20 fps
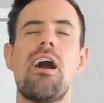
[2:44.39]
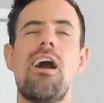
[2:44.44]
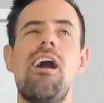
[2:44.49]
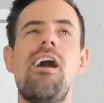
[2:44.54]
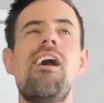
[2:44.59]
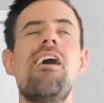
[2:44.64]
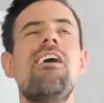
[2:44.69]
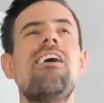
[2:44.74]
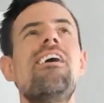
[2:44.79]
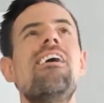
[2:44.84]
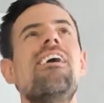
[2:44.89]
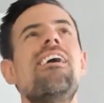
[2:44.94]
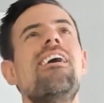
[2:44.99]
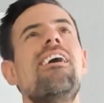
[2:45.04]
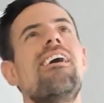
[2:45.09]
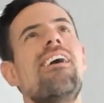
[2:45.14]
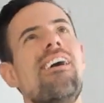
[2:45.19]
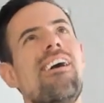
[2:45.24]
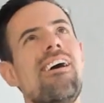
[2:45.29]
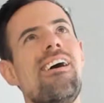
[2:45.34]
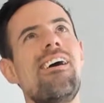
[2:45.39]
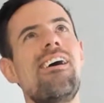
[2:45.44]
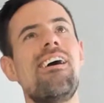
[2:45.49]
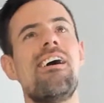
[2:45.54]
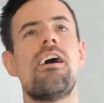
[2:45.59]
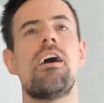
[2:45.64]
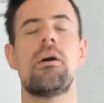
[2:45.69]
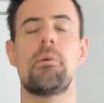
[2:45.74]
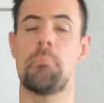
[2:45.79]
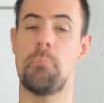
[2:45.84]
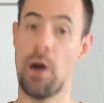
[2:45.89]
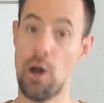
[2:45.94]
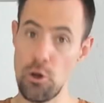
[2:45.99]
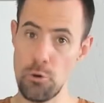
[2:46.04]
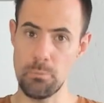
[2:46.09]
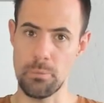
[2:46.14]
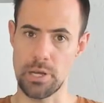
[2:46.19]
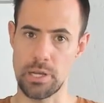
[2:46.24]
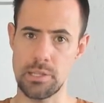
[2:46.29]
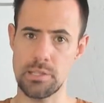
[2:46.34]
aha
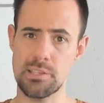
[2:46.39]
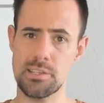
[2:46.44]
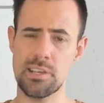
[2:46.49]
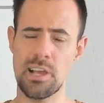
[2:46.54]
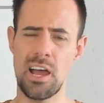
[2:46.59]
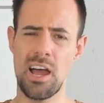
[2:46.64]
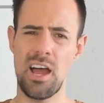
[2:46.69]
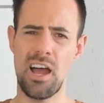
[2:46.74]
moments,